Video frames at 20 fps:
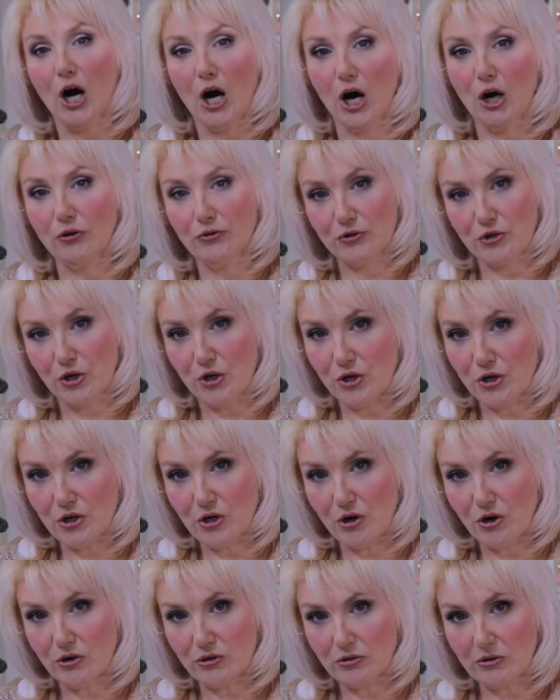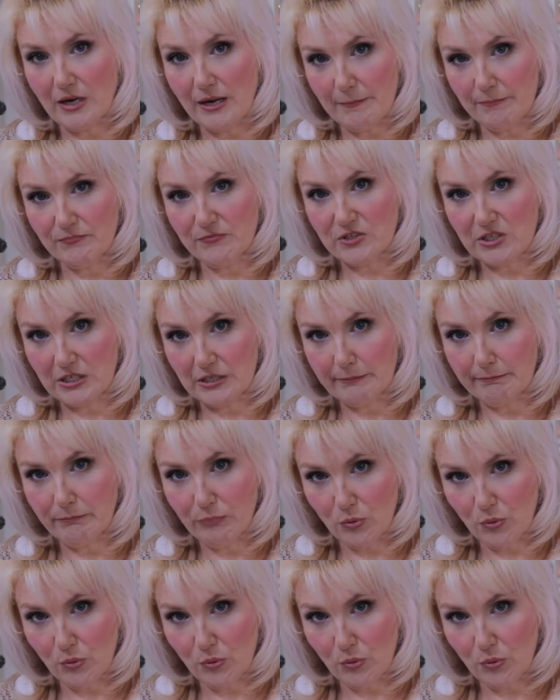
I'll turn it up till it